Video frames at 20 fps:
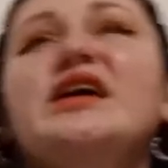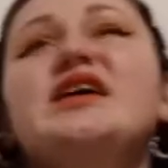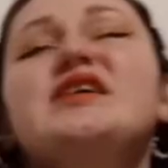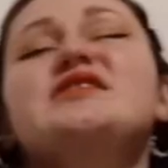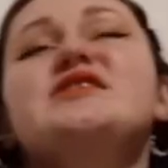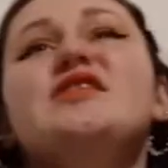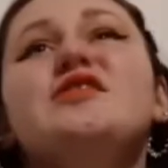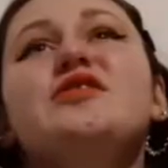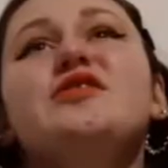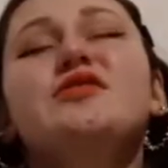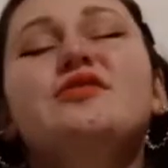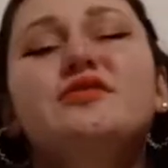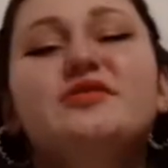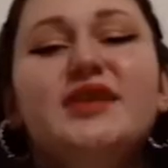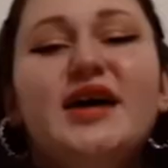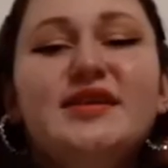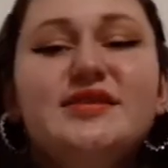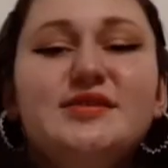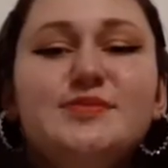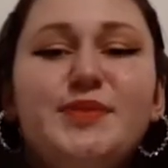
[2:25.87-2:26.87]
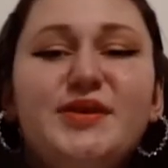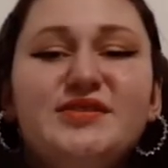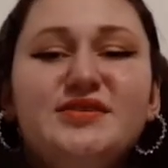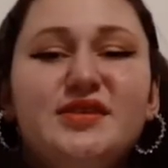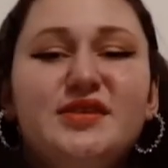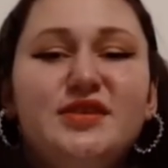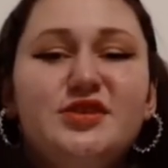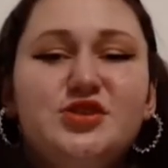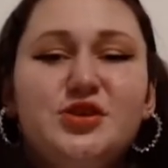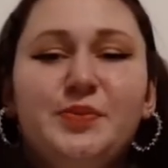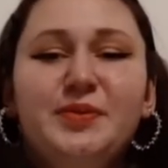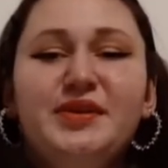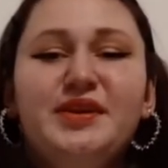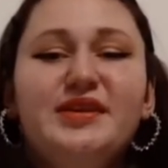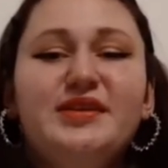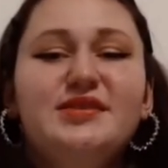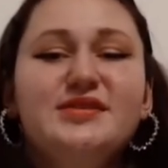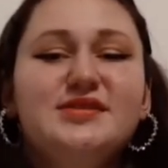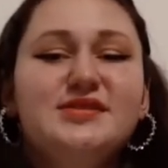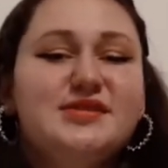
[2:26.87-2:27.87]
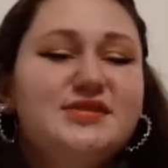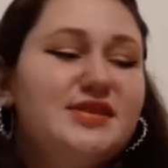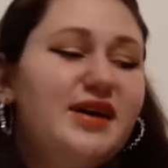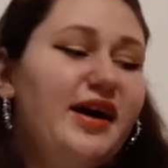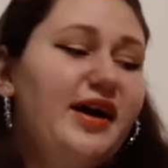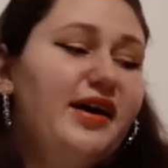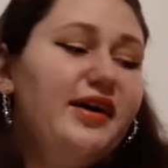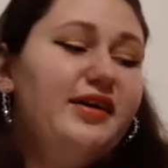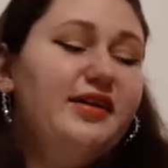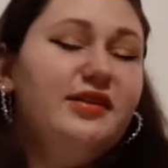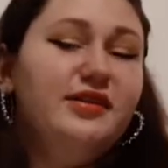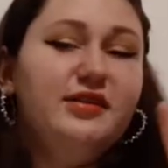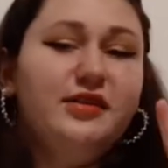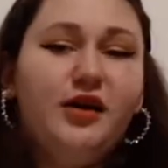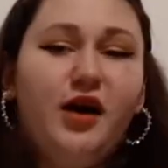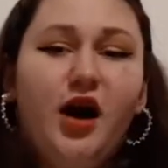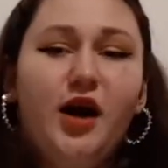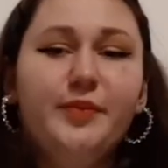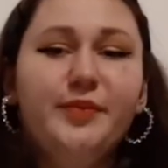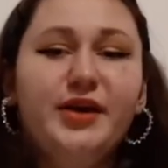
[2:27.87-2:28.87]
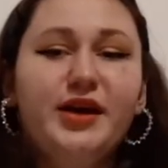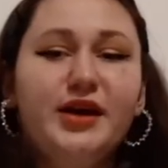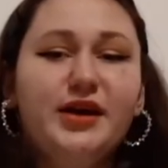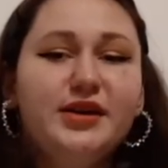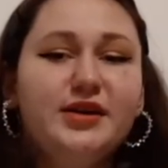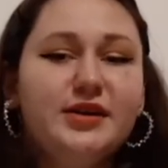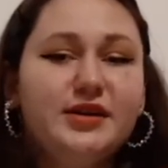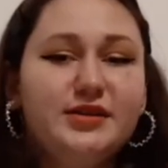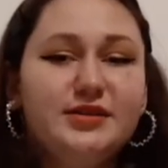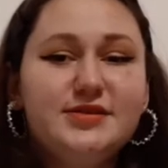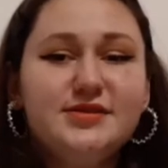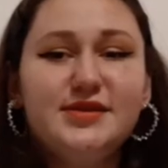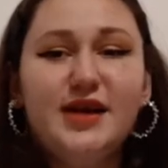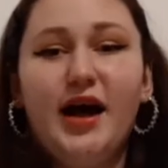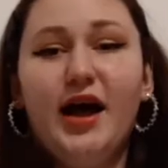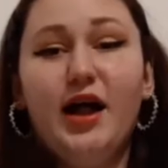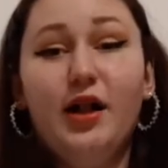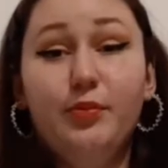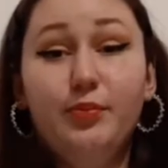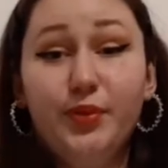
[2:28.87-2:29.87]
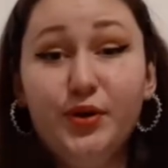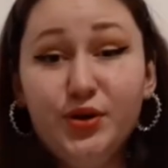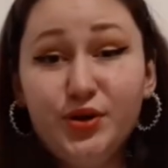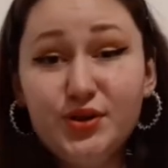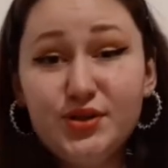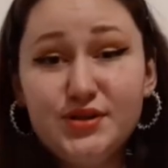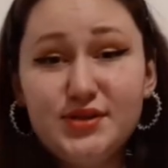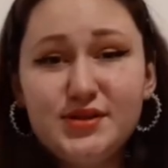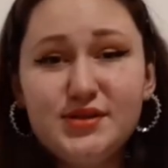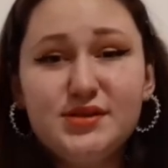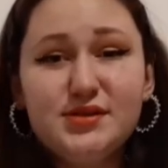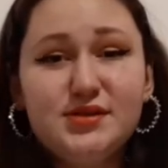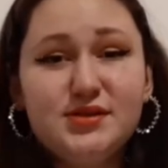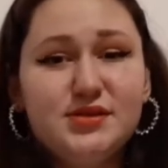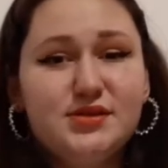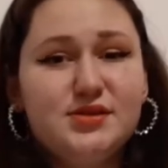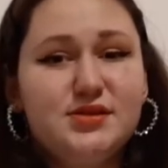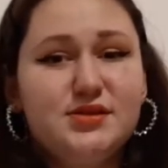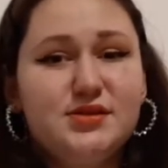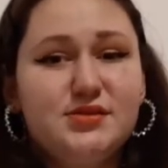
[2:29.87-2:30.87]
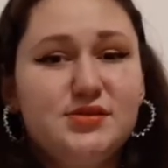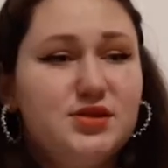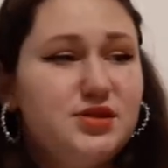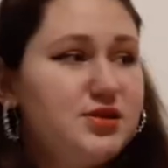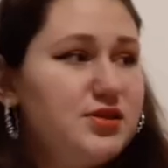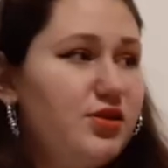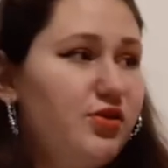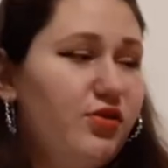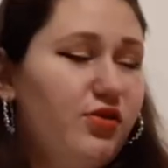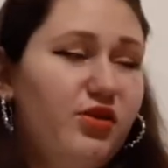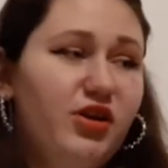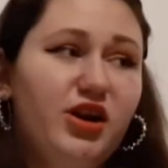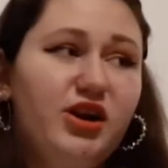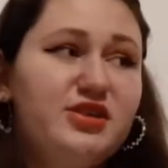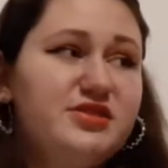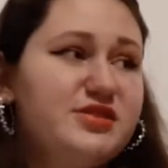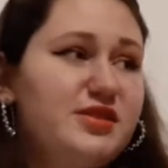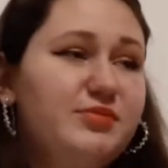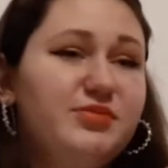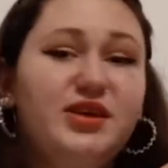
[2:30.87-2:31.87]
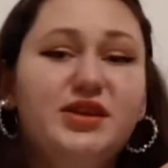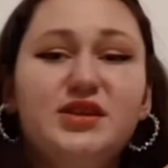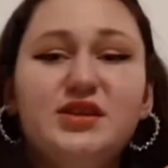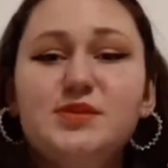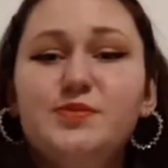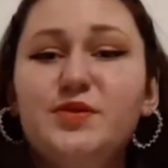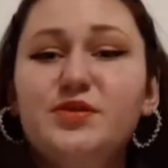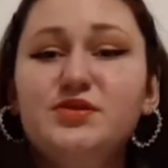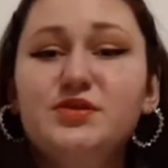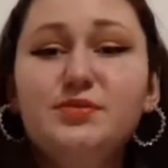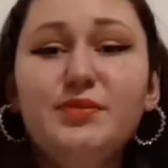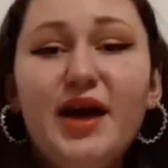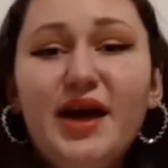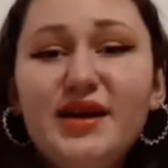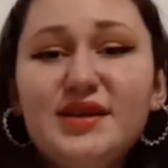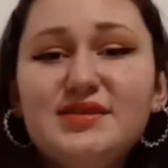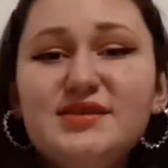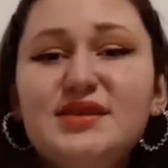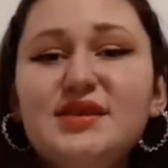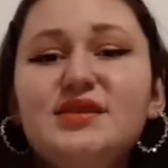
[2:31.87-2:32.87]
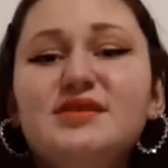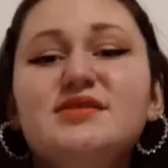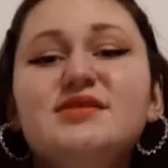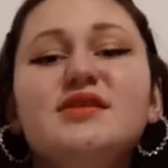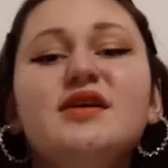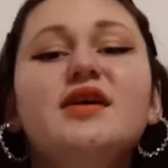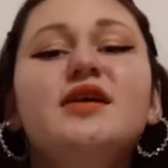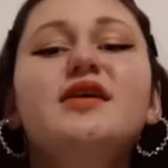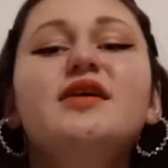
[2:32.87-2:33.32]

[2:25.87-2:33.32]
So that's basically Japanese style, comic style books, or something that's supposed to be magazines.